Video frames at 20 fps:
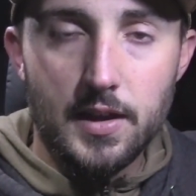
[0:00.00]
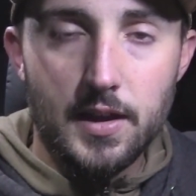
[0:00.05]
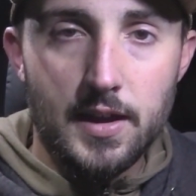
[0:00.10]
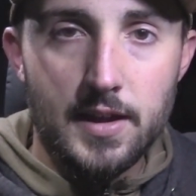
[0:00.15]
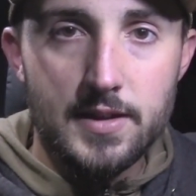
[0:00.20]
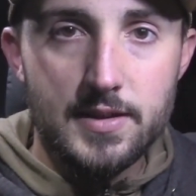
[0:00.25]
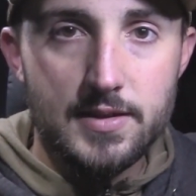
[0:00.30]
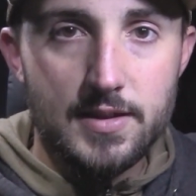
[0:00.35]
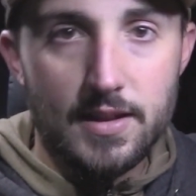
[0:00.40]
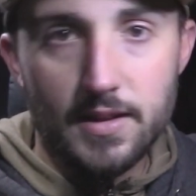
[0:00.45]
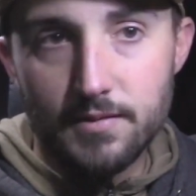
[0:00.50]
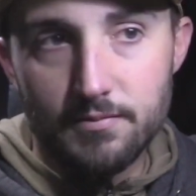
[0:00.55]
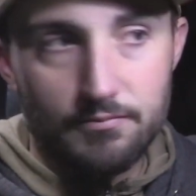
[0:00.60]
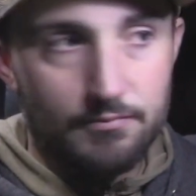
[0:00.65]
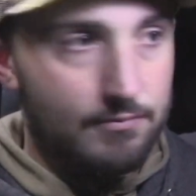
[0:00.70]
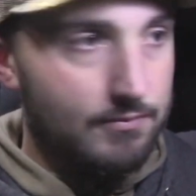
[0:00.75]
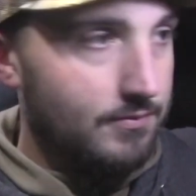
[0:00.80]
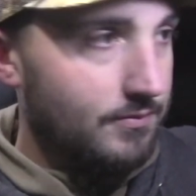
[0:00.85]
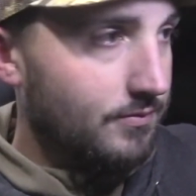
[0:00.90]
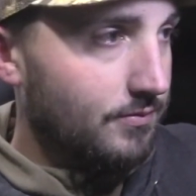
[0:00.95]
He's at
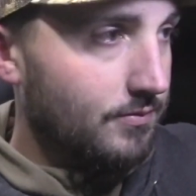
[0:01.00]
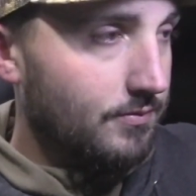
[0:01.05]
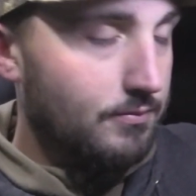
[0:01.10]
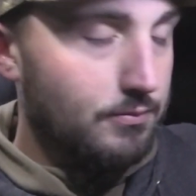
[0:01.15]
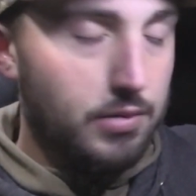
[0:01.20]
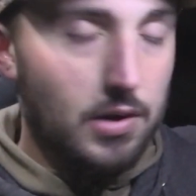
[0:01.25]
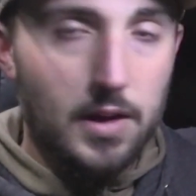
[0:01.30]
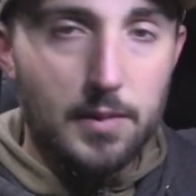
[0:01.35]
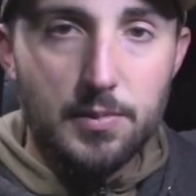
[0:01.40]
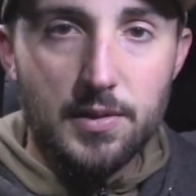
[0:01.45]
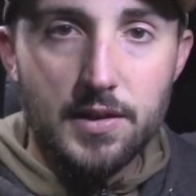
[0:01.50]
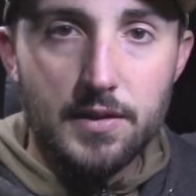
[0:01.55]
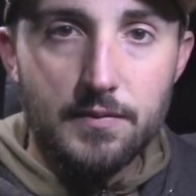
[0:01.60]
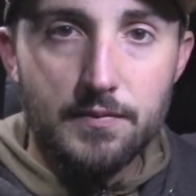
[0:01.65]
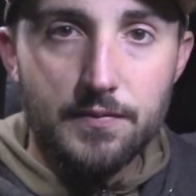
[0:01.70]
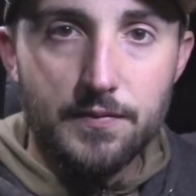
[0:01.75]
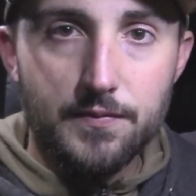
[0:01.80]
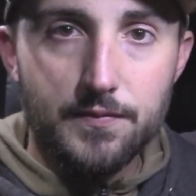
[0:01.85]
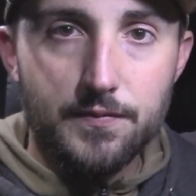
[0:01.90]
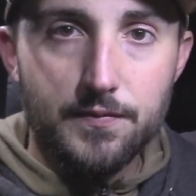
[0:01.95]
probably
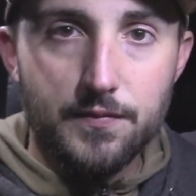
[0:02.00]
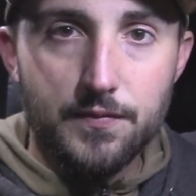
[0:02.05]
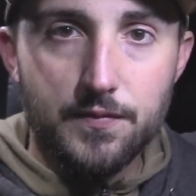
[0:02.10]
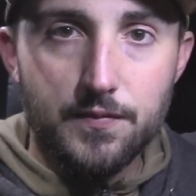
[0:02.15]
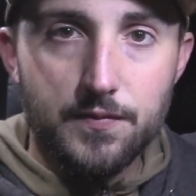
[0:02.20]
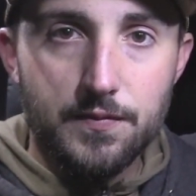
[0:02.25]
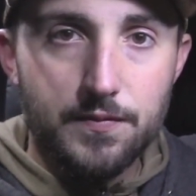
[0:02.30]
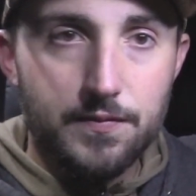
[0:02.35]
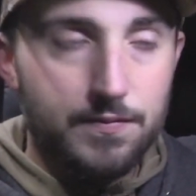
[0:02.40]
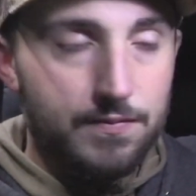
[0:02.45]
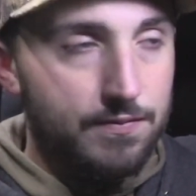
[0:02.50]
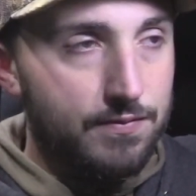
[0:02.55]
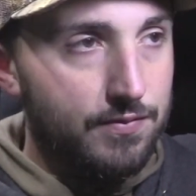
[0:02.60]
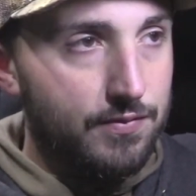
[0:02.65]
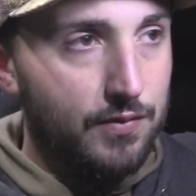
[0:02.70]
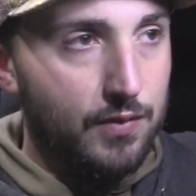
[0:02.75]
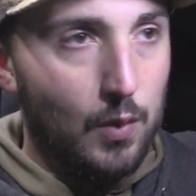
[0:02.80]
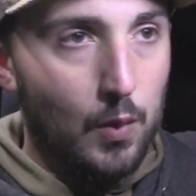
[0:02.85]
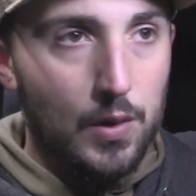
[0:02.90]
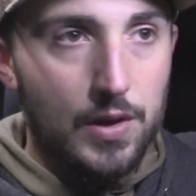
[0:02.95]

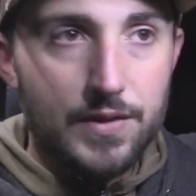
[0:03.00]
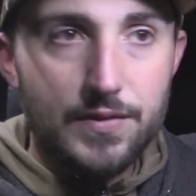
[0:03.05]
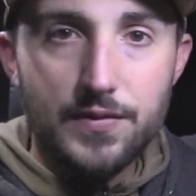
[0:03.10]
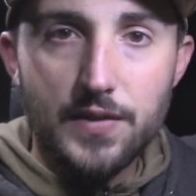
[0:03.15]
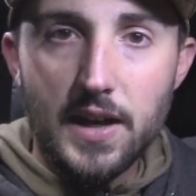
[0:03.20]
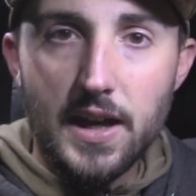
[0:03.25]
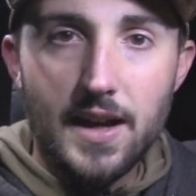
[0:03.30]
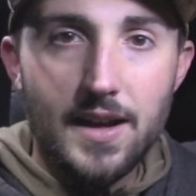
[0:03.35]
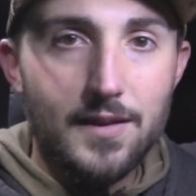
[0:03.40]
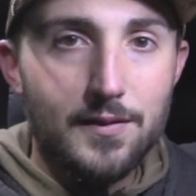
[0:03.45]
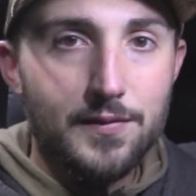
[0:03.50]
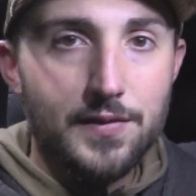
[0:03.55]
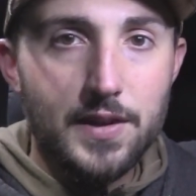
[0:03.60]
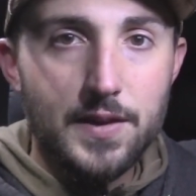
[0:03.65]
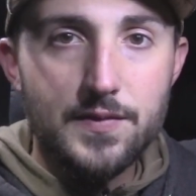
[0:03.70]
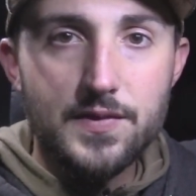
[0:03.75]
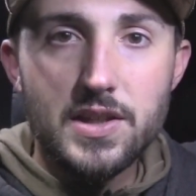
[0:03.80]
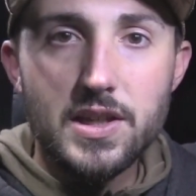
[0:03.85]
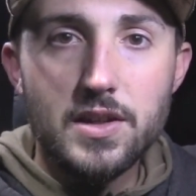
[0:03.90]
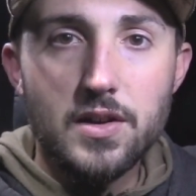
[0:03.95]
45,
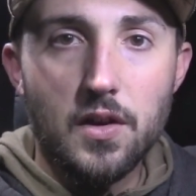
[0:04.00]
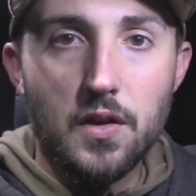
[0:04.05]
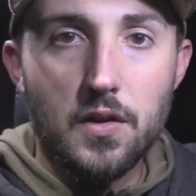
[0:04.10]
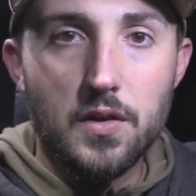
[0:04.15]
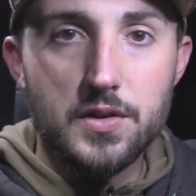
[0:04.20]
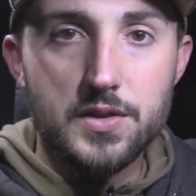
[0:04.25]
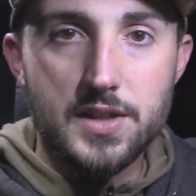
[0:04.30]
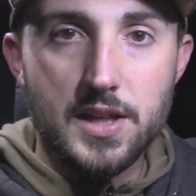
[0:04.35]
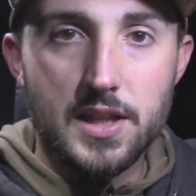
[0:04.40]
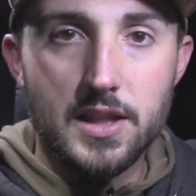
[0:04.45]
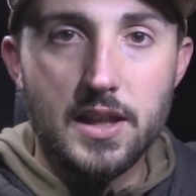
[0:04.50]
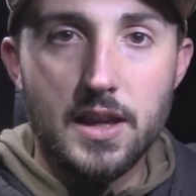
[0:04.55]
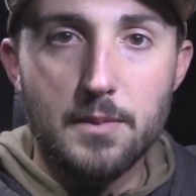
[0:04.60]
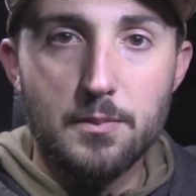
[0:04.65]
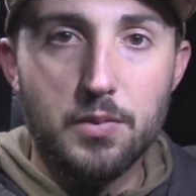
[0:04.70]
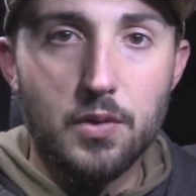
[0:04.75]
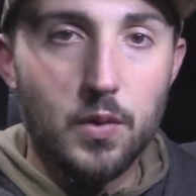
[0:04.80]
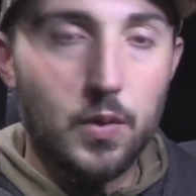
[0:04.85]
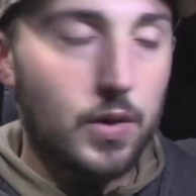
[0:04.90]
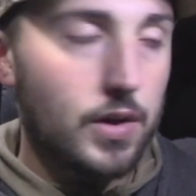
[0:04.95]
50 yards at
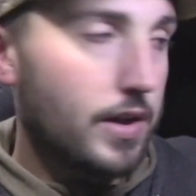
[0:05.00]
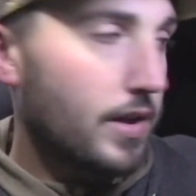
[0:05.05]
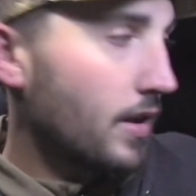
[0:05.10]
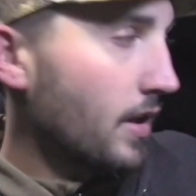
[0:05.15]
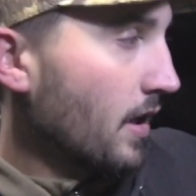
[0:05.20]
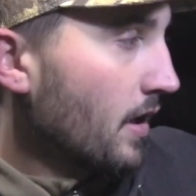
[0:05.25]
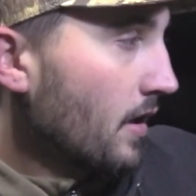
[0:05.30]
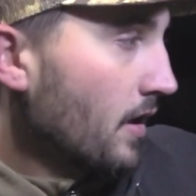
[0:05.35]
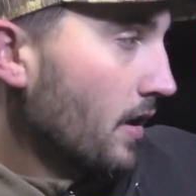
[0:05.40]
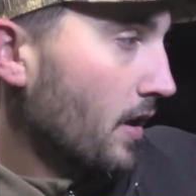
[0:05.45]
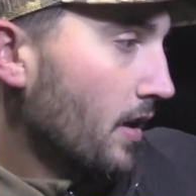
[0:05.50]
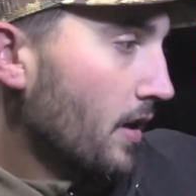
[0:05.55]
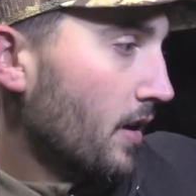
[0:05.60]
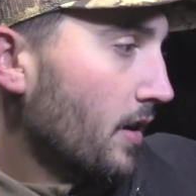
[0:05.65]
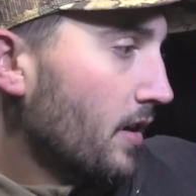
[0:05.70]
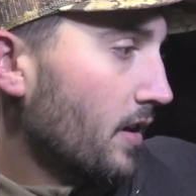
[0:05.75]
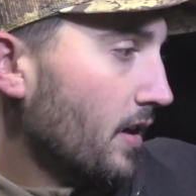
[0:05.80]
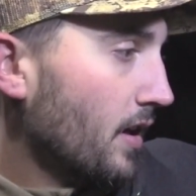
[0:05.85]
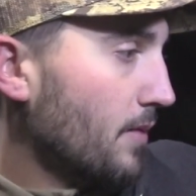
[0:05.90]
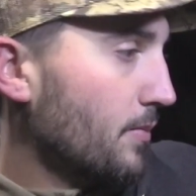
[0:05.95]
that point,
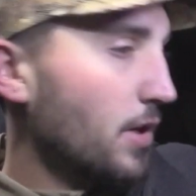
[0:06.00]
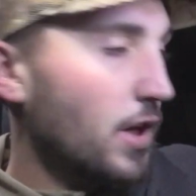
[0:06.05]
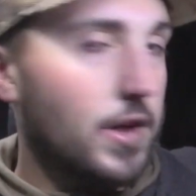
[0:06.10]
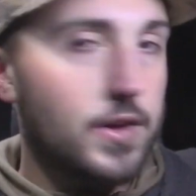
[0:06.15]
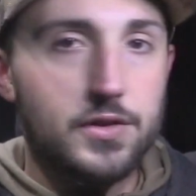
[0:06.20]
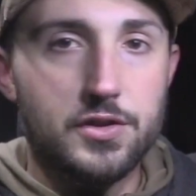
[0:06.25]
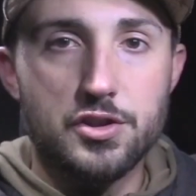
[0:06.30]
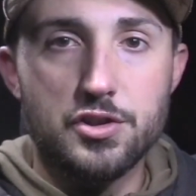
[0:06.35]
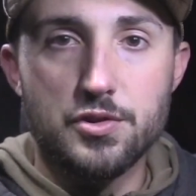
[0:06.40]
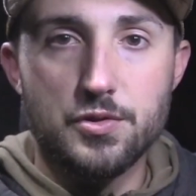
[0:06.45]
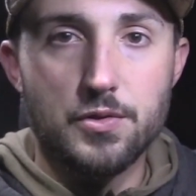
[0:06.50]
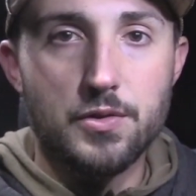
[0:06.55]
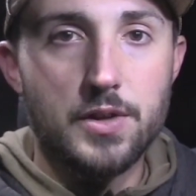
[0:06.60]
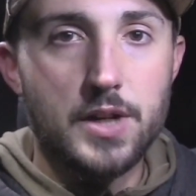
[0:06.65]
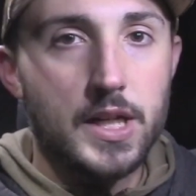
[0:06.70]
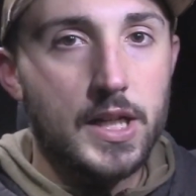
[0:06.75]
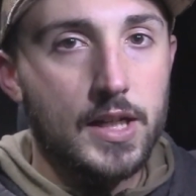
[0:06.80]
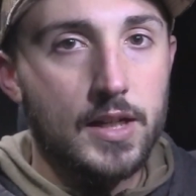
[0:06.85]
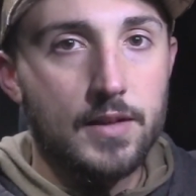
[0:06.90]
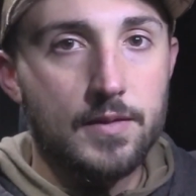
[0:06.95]
coming on a
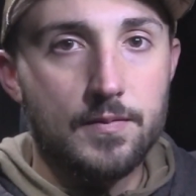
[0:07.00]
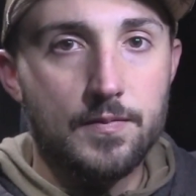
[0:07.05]
string.